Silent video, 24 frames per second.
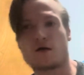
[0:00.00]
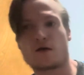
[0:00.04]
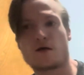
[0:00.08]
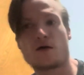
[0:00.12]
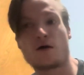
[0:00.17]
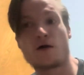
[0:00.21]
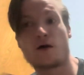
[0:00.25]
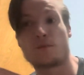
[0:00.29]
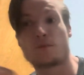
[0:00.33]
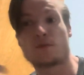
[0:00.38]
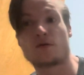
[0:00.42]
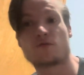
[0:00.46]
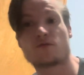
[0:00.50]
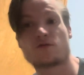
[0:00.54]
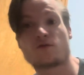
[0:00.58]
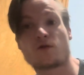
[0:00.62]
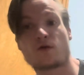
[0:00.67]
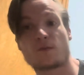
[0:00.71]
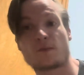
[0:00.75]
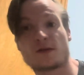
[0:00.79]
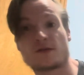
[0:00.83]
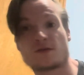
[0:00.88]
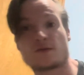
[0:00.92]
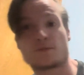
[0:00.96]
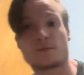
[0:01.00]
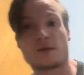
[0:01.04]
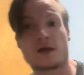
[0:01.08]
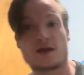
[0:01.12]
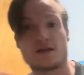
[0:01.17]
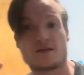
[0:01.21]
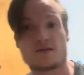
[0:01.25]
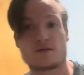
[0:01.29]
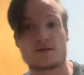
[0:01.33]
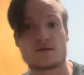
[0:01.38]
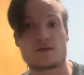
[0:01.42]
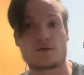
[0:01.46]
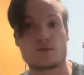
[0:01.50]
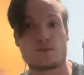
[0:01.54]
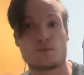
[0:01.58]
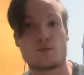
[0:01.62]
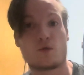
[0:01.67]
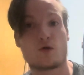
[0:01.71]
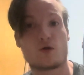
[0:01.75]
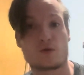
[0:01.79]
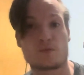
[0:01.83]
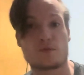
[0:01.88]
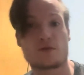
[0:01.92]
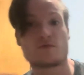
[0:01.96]
a
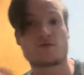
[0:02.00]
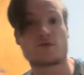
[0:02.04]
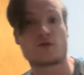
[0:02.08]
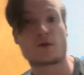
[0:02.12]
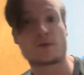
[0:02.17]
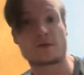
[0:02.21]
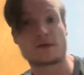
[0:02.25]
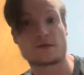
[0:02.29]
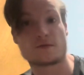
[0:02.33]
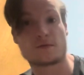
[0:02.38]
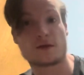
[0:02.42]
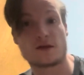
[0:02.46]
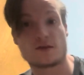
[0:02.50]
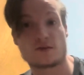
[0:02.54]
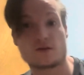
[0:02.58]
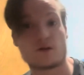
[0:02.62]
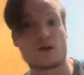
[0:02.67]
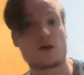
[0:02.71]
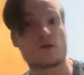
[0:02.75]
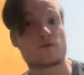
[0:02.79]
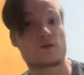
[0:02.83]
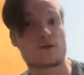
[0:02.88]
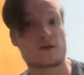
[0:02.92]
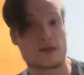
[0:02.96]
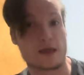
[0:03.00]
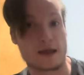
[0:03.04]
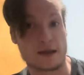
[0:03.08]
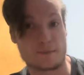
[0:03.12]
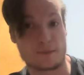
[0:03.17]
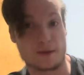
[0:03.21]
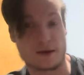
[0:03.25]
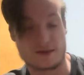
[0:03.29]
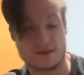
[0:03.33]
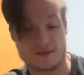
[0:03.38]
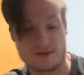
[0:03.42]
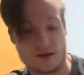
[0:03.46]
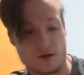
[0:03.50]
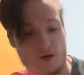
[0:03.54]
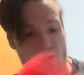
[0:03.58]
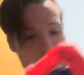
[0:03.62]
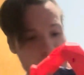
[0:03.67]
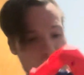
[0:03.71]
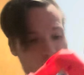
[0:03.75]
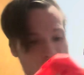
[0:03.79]
more performance-based nerfer like myself.